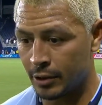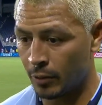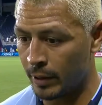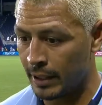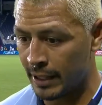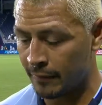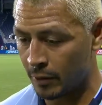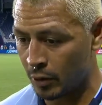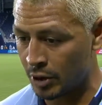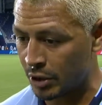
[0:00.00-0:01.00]
We got off a
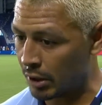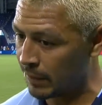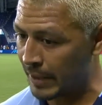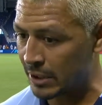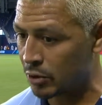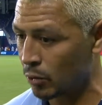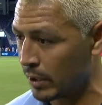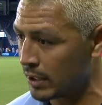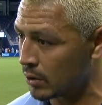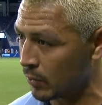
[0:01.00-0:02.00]
good start the past 2
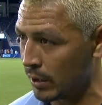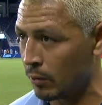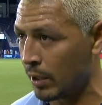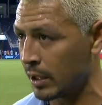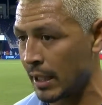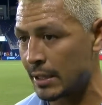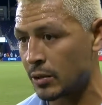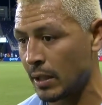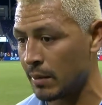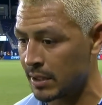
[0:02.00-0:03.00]
weeks. We won the last two
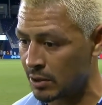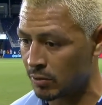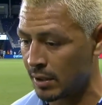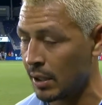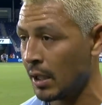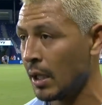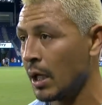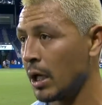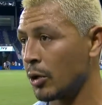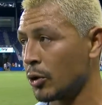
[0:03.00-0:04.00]
games. This was a
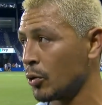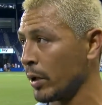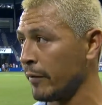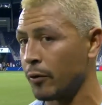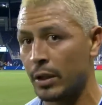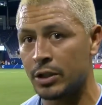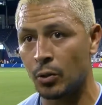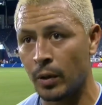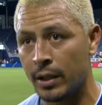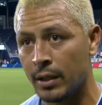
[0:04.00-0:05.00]
crucial game for us to
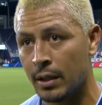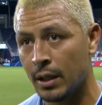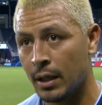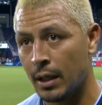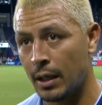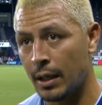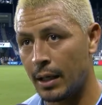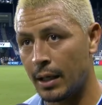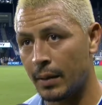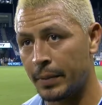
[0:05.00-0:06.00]
win.
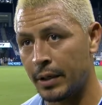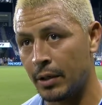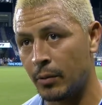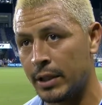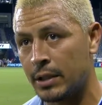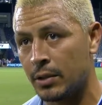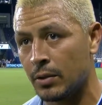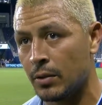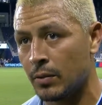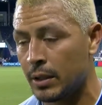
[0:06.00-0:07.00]
But we need
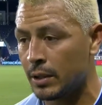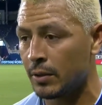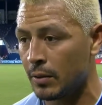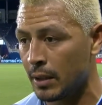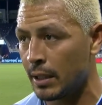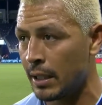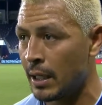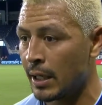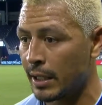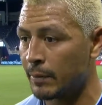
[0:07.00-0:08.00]
to
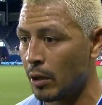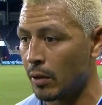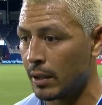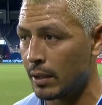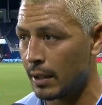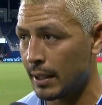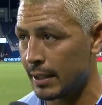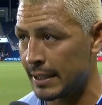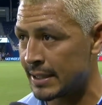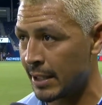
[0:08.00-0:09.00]
keep going.
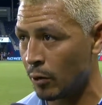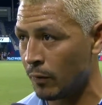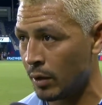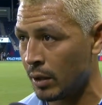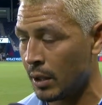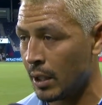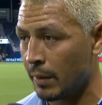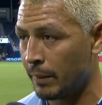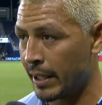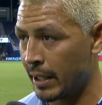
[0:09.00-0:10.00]
It's not over,
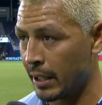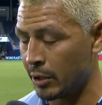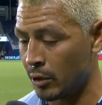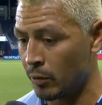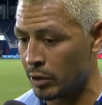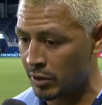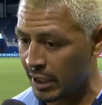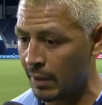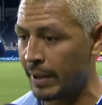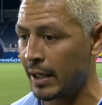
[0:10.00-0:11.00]
but we need to think
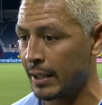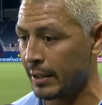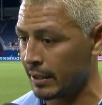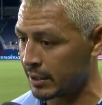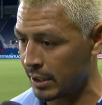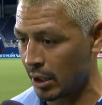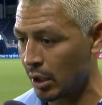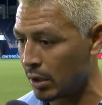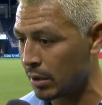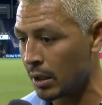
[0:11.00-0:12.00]
about it. It's going to
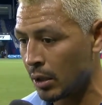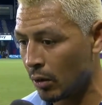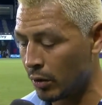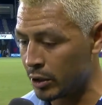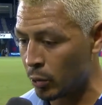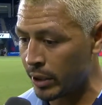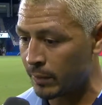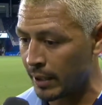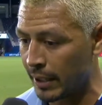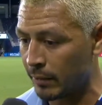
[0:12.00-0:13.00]
hurt all this week,
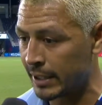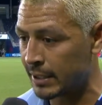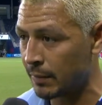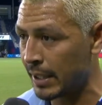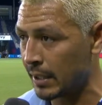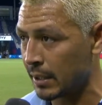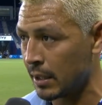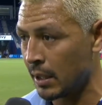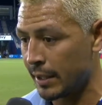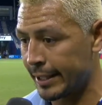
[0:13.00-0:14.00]
but hey, let's get back
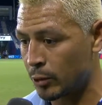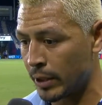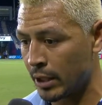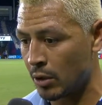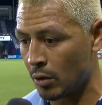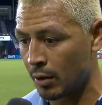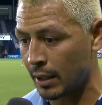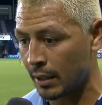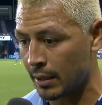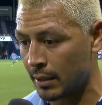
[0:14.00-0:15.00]
next week in New York
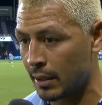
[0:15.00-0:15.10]
and